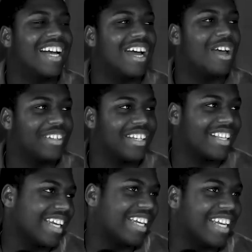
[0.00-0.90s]
haven't
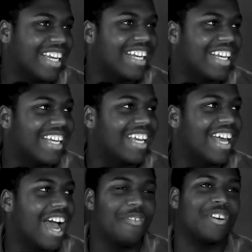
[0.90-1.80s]

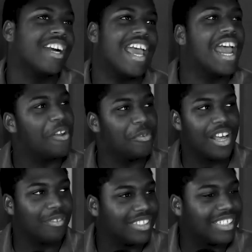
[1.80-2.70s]
heard anyone
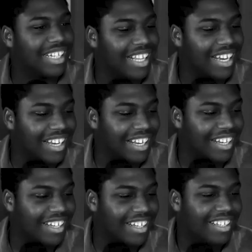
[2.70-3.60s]
ever say like
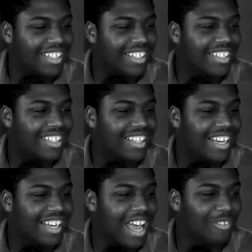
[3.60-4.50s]

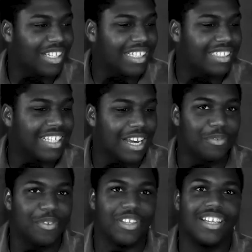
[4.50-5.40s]
having like tech
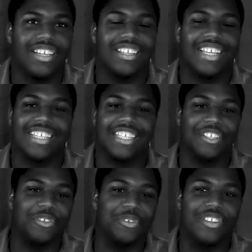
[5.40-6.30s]
for the like the
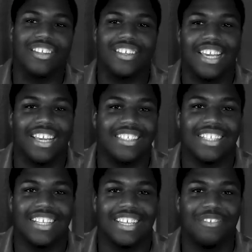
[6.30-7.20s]
youth and to
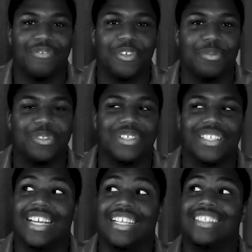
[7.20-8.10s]
like film shit with.
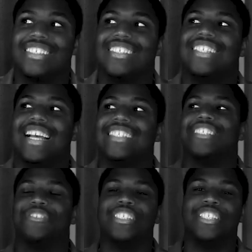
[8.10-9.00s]
That's
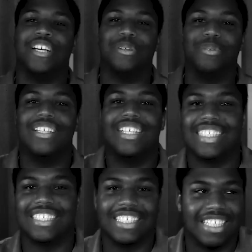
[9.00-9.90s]
actually really dope.
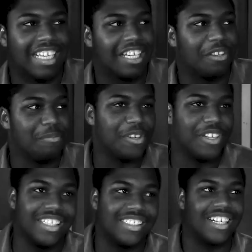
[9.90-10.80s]
Sounds like a
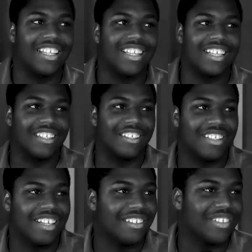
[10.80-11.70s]
community center, let alone
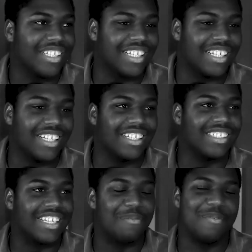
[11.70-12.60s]
like a fucking
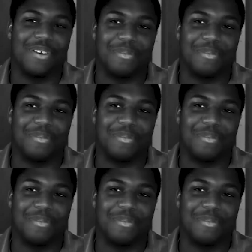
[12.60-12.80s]
skate park,